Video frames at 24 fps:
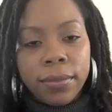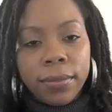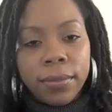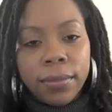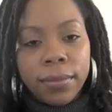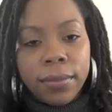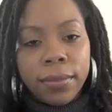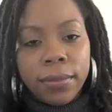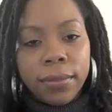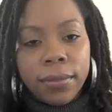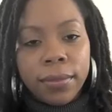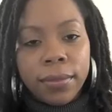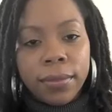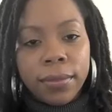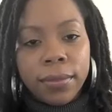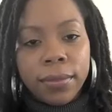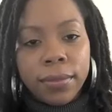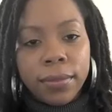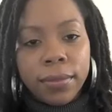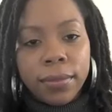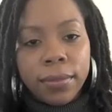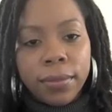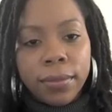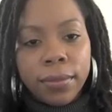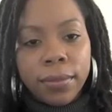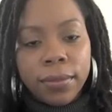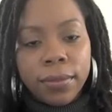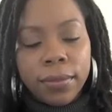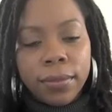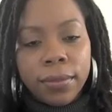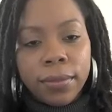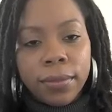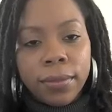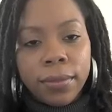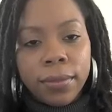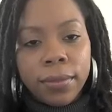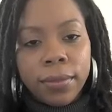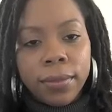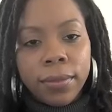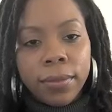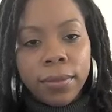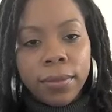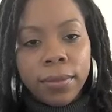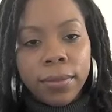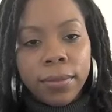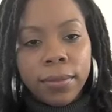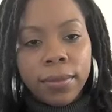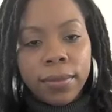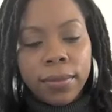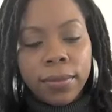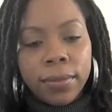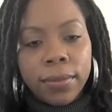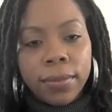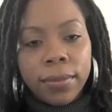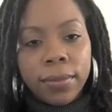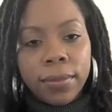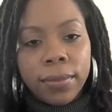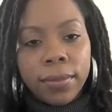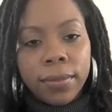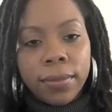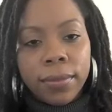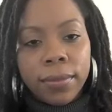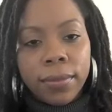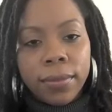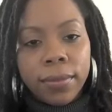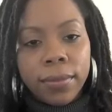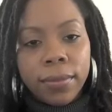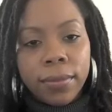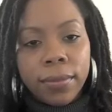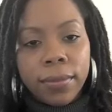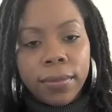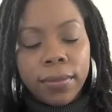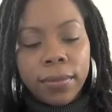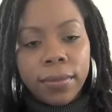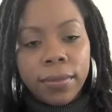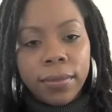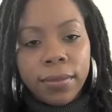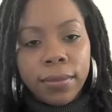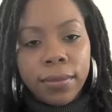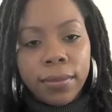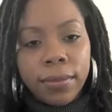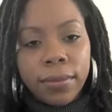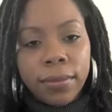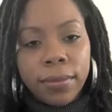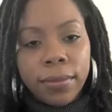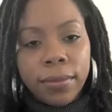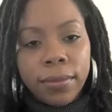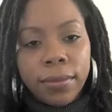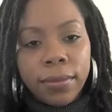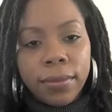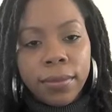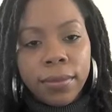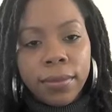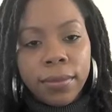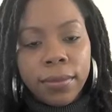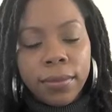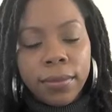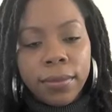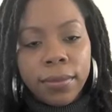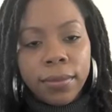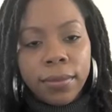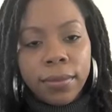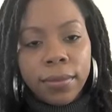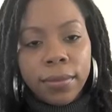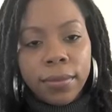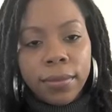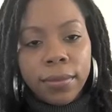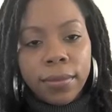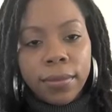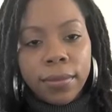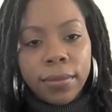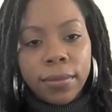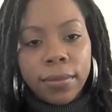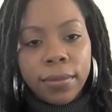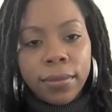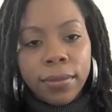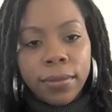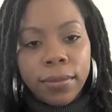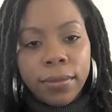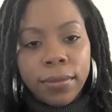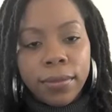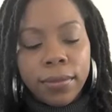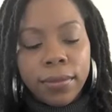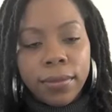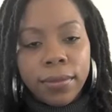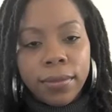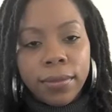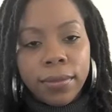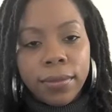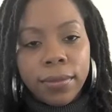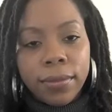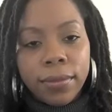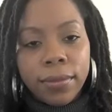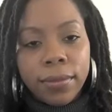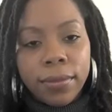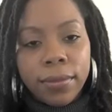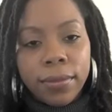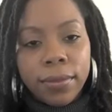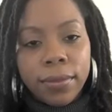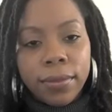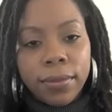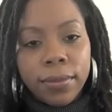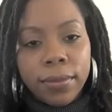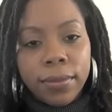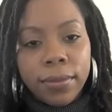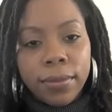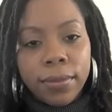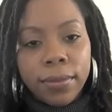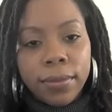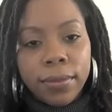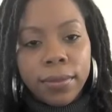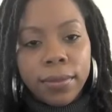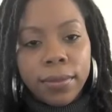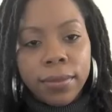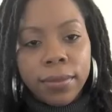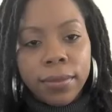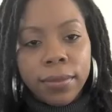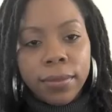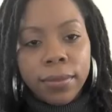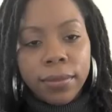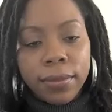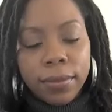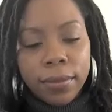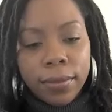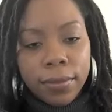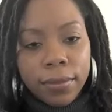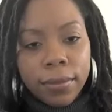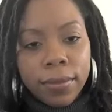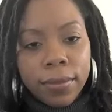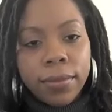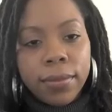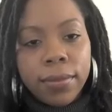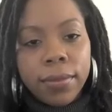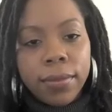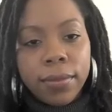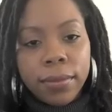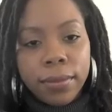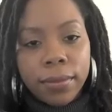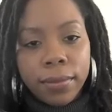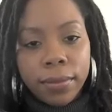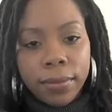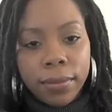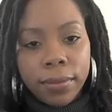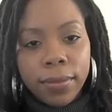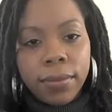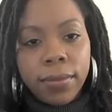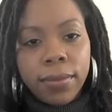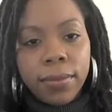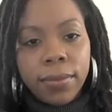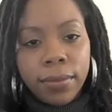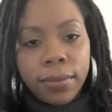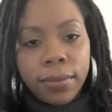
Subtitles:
[no speech]